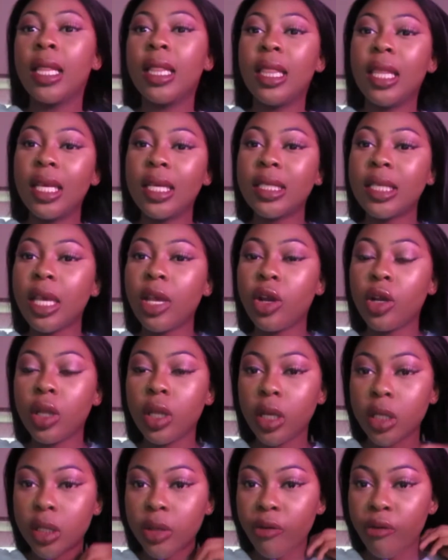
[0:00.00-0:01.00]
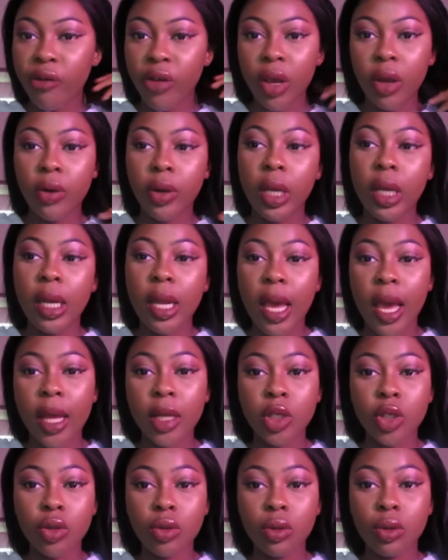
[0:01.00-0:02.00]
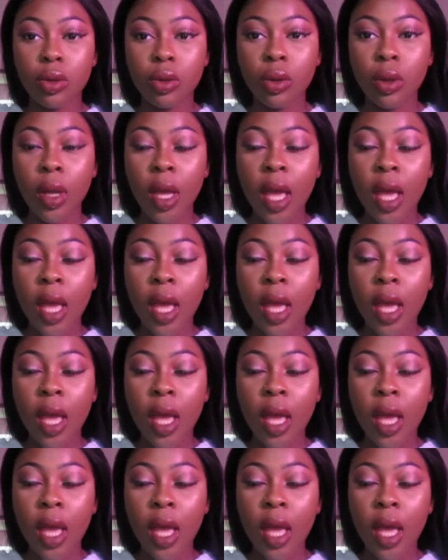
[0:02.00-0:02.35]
this hair looks very natural.